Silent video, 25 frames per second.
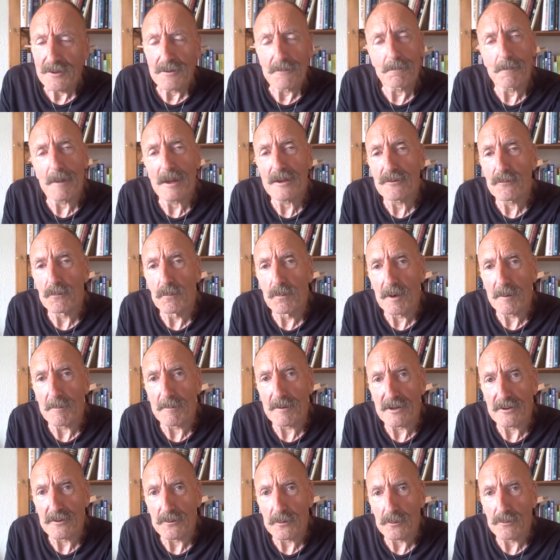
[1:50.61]
men and
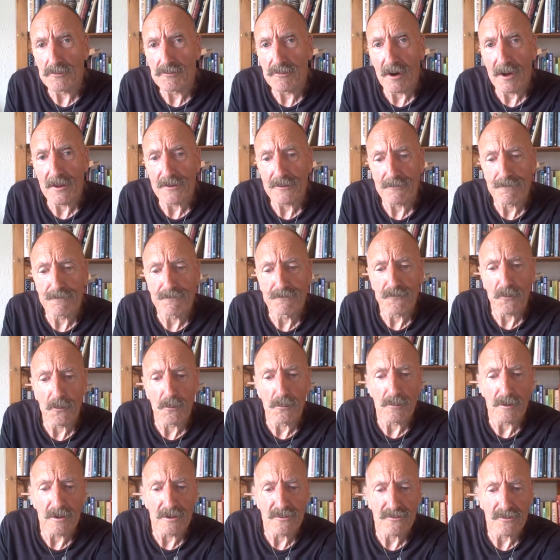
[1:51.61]
women who are either
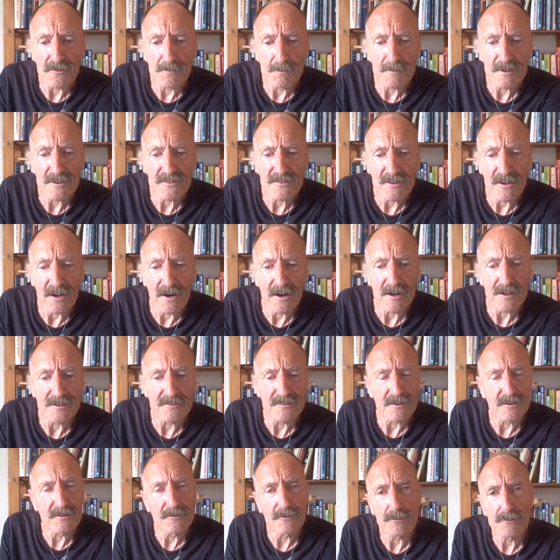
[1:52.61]
foolish and
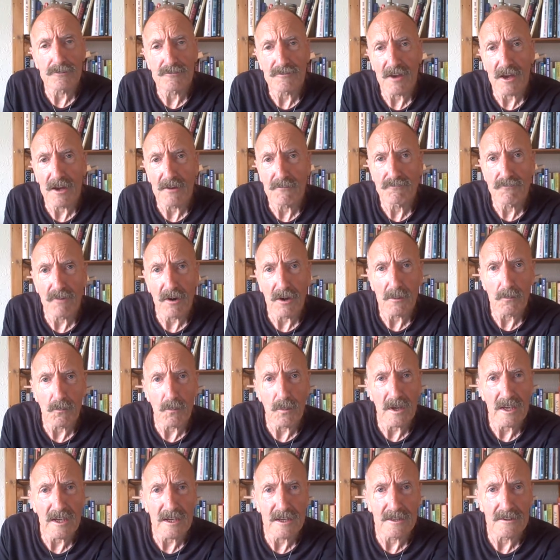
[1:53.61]
misguided or downright
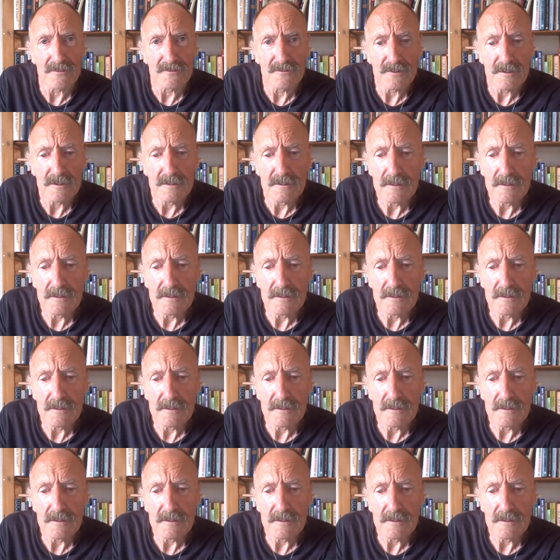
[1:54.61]
wicked.